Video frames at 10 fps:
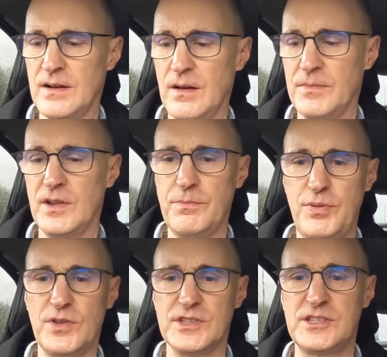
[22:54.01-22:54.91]
I'm going to
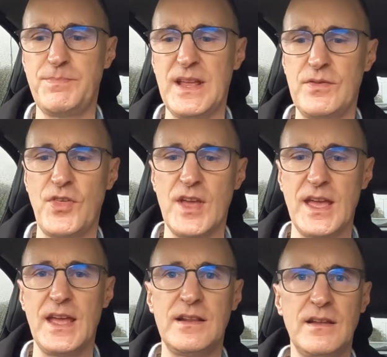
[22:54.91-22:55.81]
put the speed thing
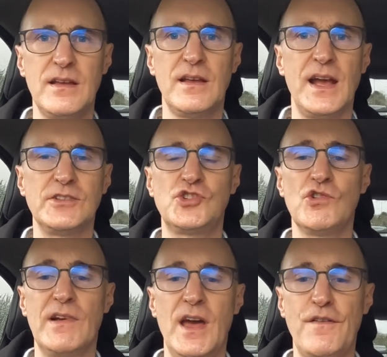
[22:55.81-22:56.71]
in, and
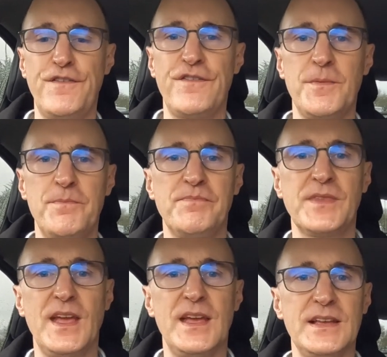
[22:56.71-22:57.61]
sure enough,
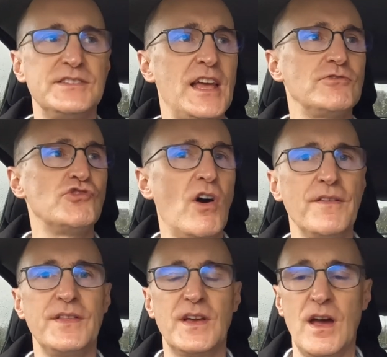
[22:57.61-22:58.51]
it is now
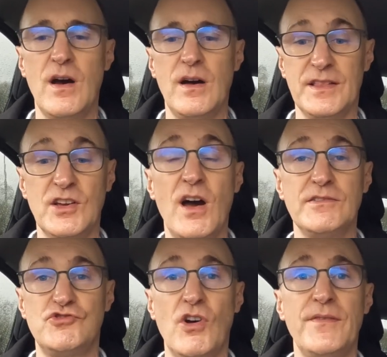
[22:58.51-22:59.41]
driving the car
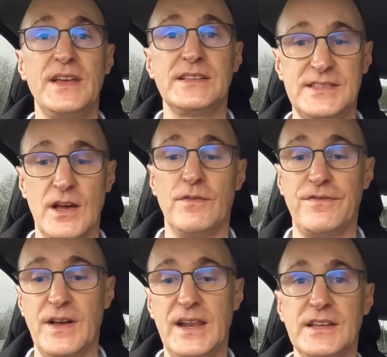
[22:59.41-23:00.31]
is driving
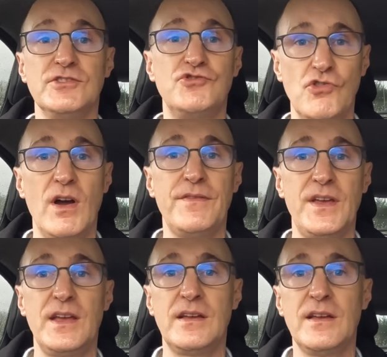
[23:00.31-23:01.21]
itself, and it is
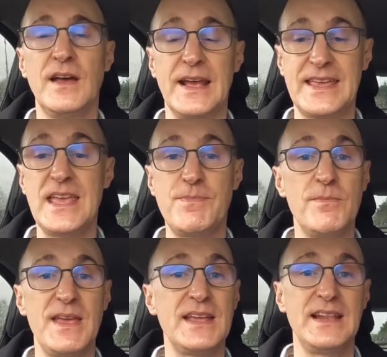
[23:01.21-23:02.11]
driving and
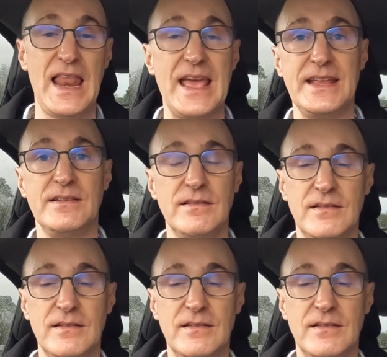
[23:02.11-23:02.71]
keeping me in lane,